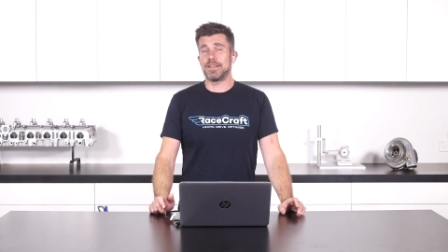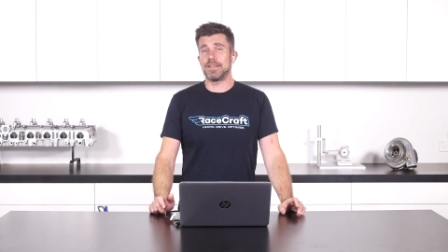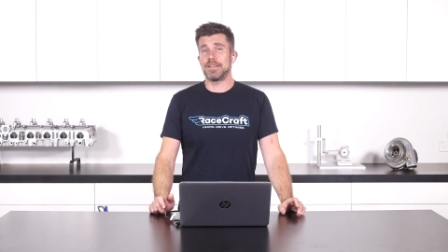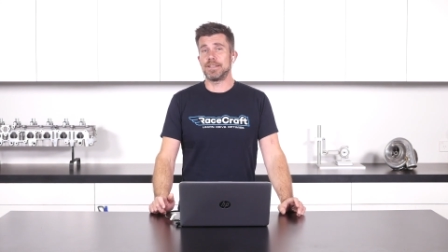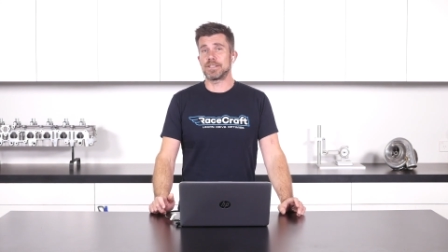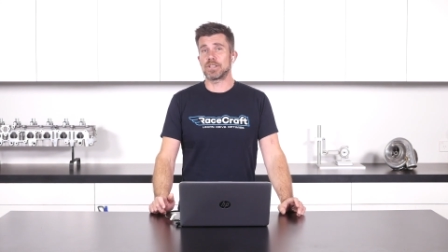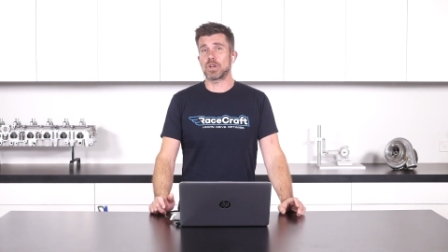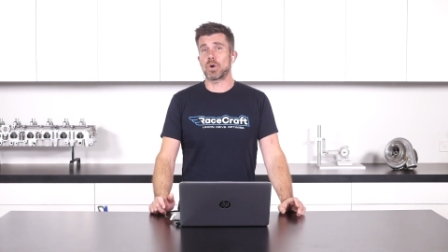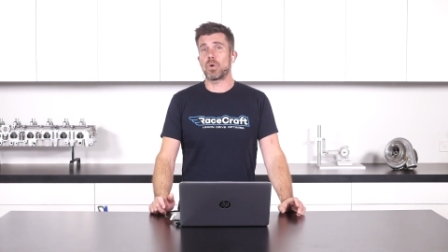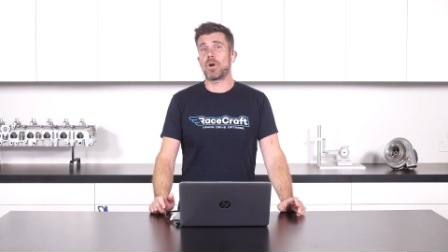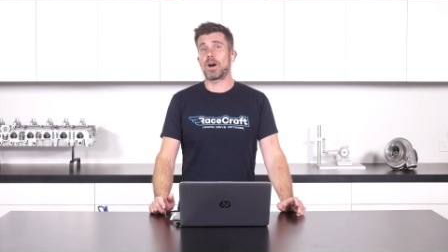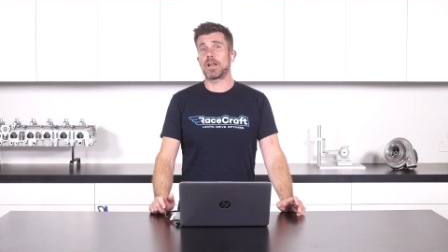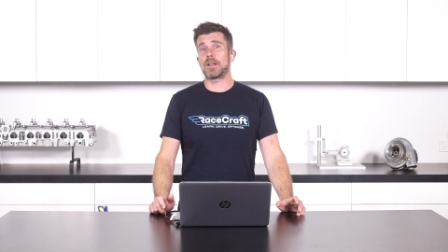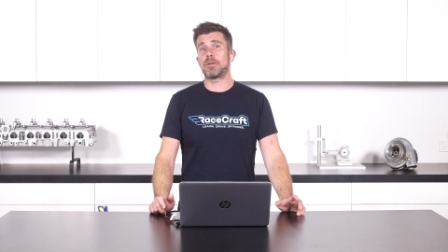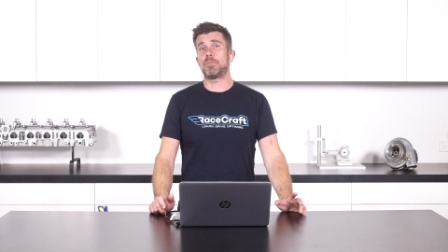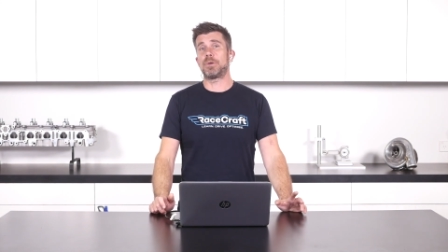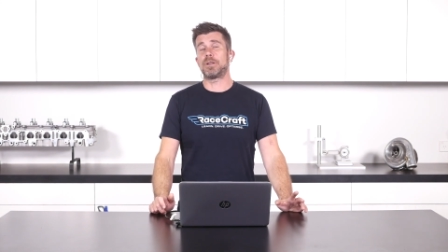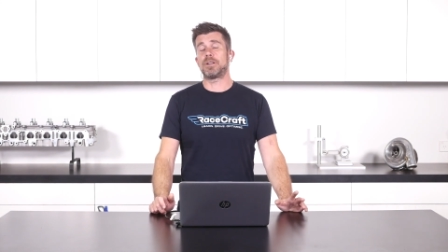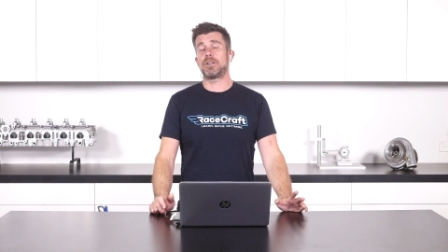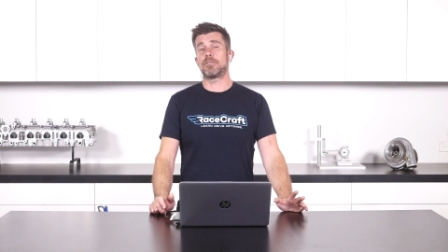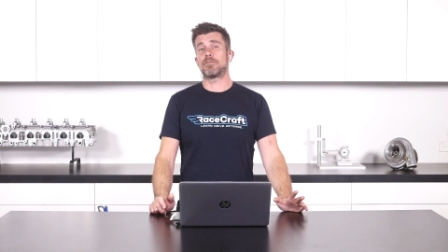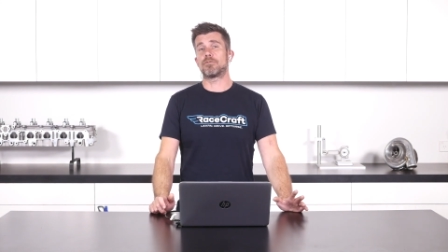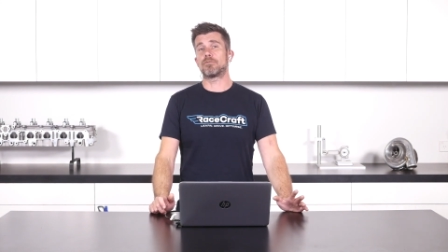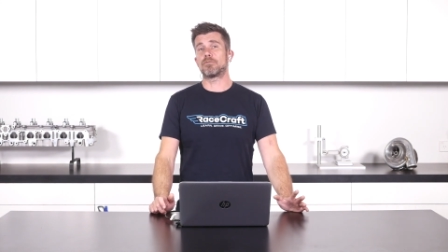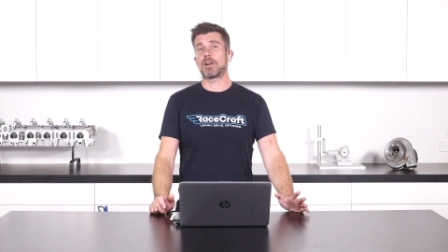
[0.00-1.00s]
is quite a
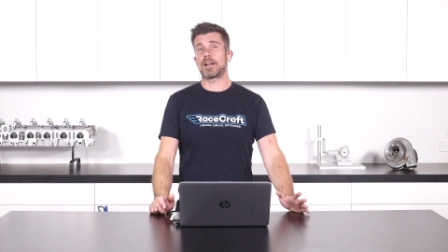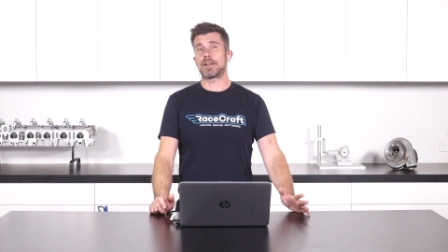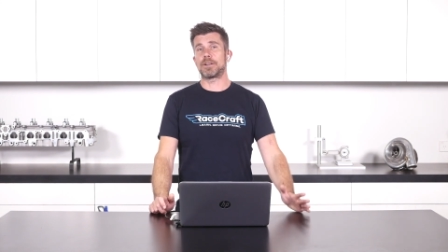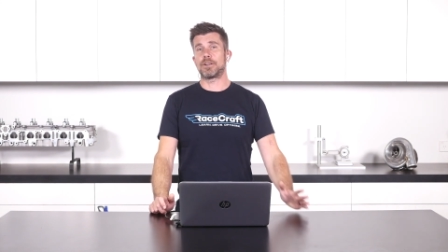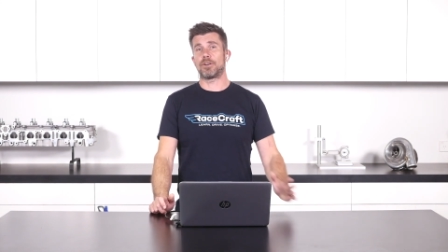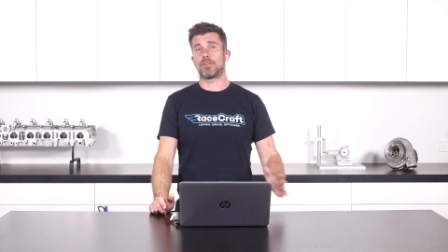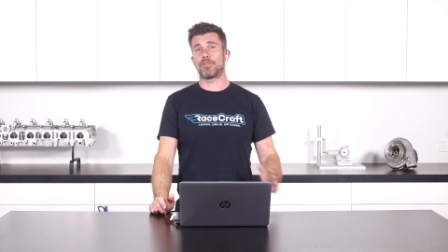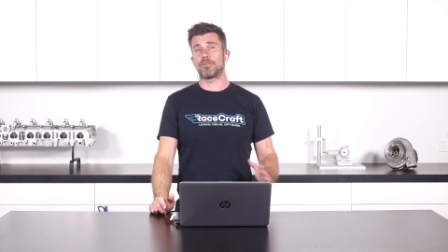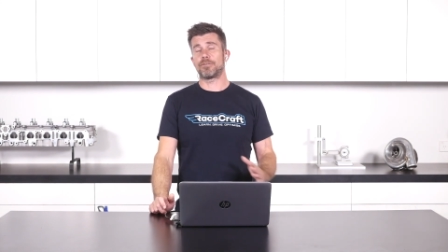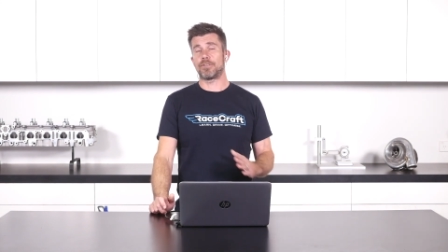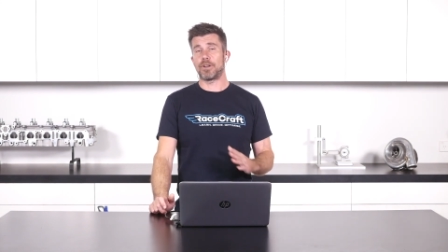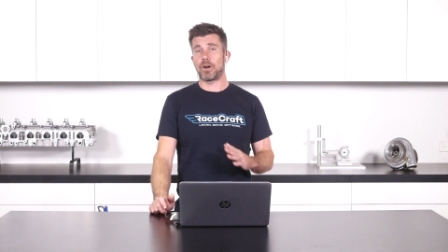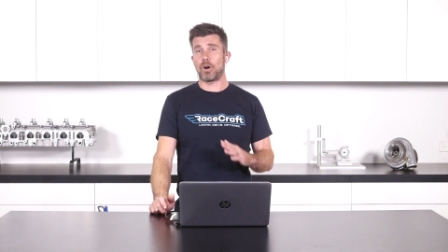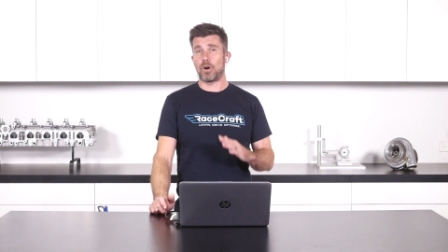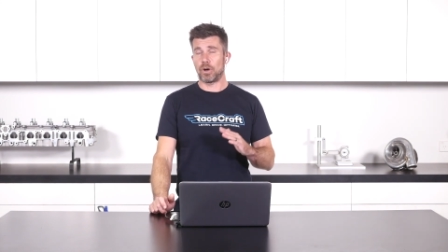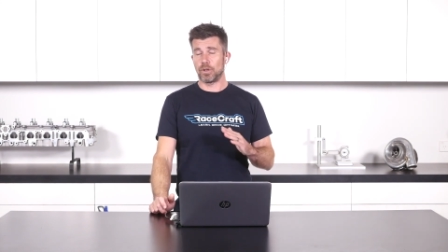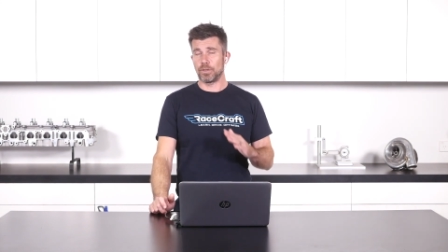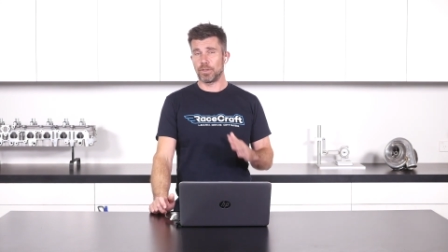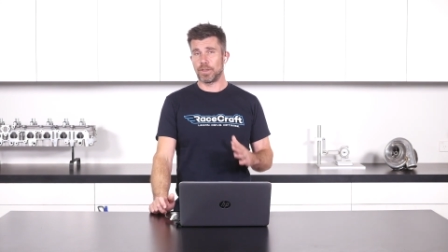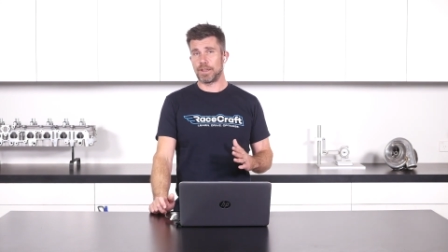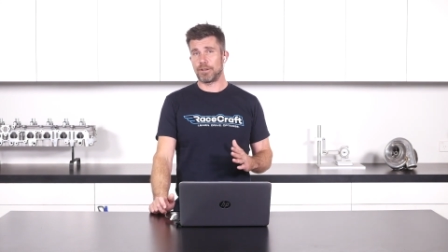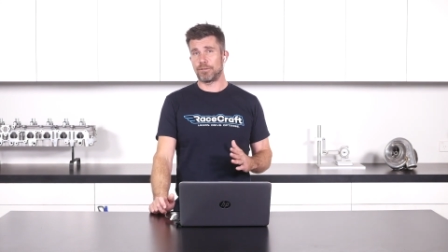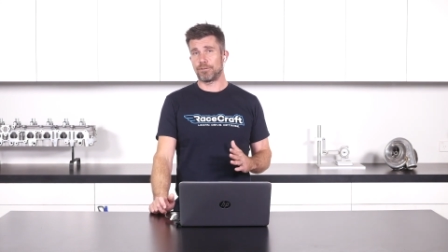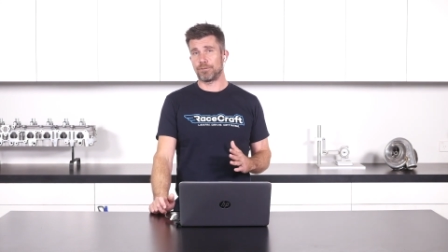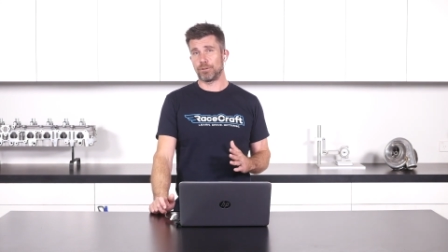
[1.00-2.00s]
bit of runoff
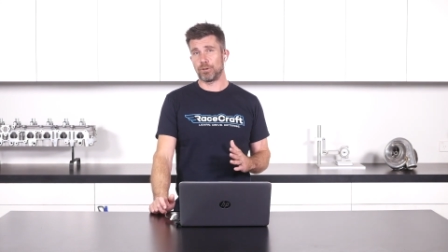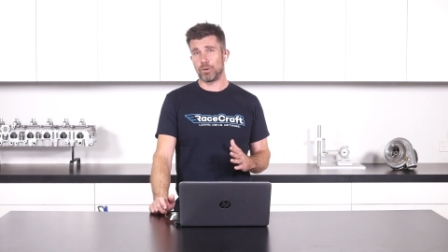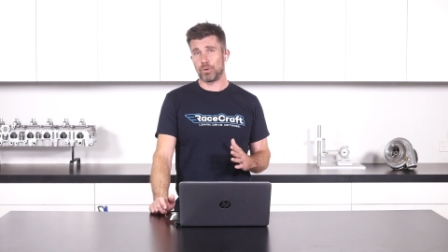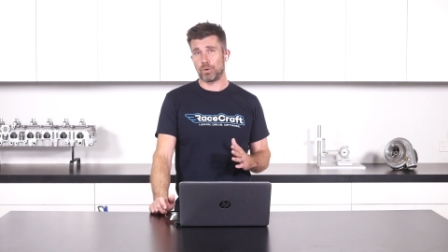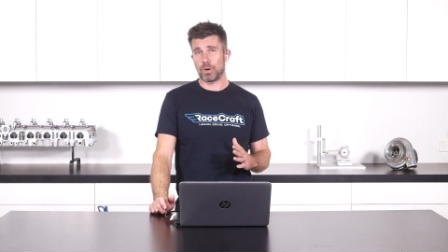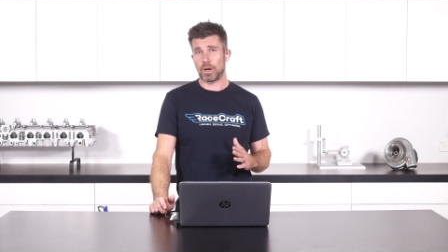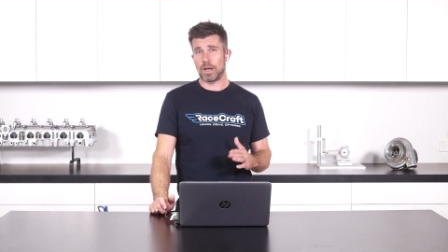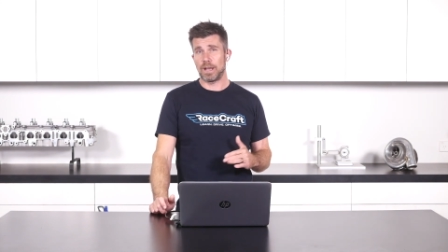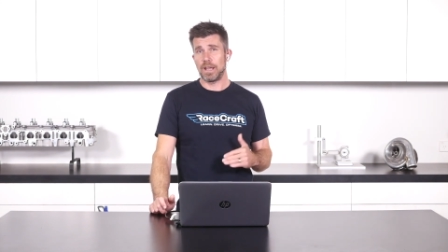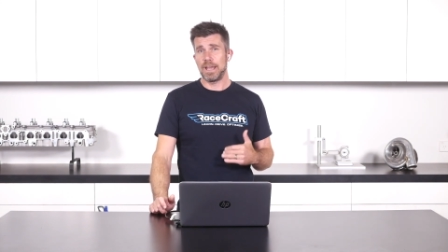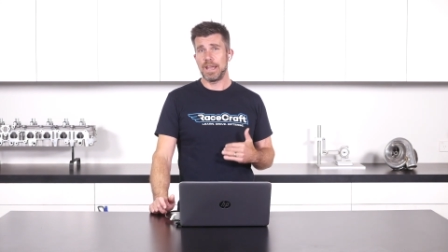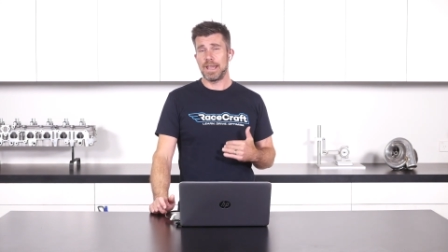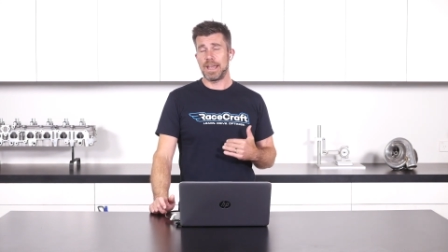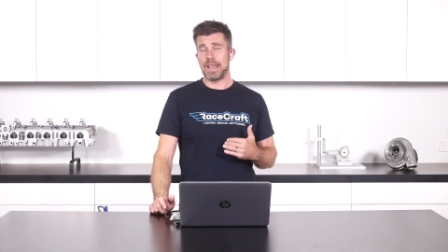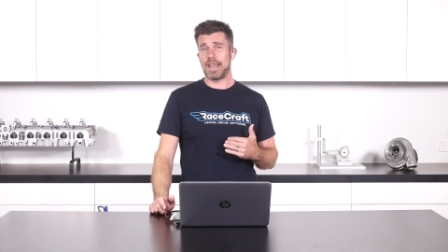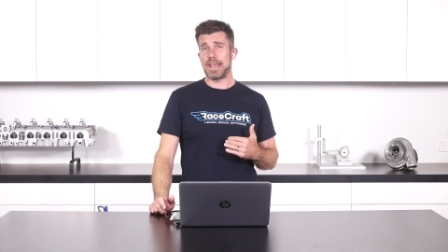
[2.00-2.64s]
on the floor